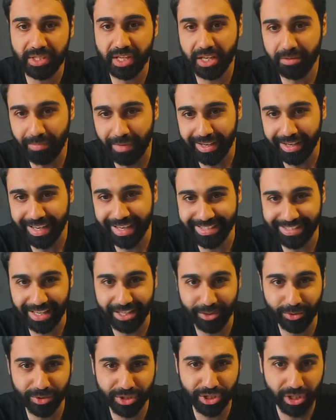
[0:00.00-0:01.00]
In my case, I
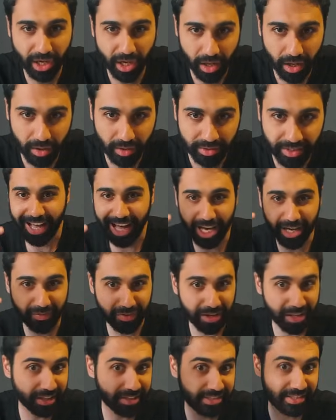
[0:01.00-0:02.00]
use Claude. I
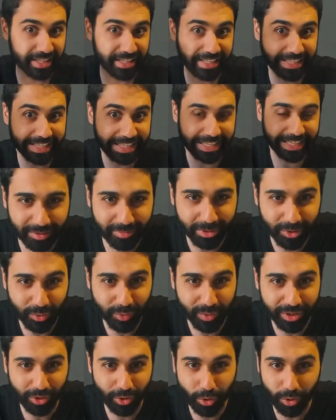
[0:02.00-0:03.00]
feel it's the geek
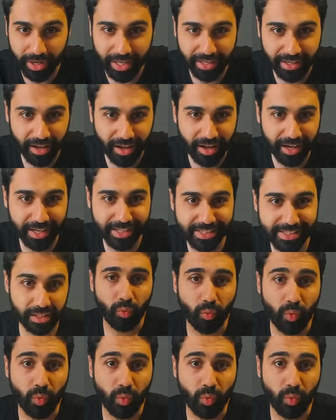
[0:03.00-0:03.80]
between all AIs.